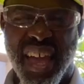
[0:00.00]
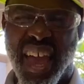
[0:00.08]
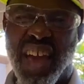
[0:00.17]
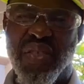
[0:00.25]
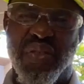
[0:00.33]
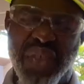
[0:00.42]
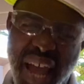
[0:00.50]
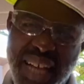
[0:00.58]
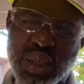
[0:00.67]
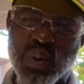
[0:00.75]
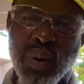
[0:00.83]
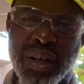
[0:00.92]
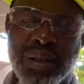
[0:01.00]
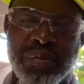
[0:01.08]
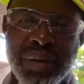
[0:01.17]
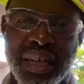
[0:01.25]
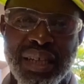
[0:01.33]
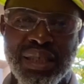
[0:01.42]
And that's what it
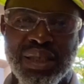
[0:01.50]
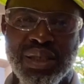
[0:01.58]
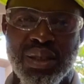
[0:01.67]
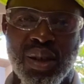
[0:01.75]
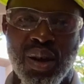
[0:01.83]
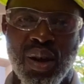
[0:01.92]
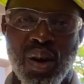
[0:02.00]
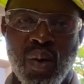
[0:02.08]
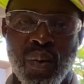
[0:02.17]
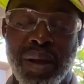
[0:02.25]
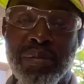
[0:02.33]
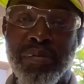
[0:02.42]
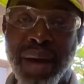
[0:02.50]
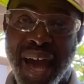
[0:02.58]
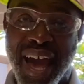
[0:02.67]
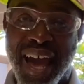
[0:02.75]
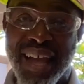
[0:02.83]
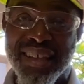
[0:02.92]
means when
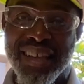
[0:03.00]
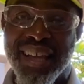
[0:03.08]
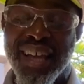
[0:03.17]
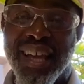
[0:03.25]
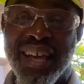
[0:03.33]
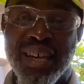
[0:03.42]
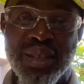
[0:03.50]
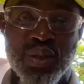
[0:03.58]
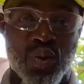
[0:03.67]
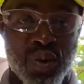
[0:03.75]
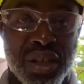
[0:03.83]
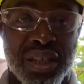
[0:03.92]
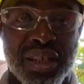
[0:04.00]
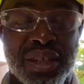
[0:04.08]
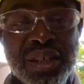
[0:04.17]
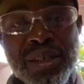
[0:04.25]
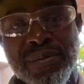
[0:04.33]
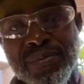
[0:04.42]
bad is really good.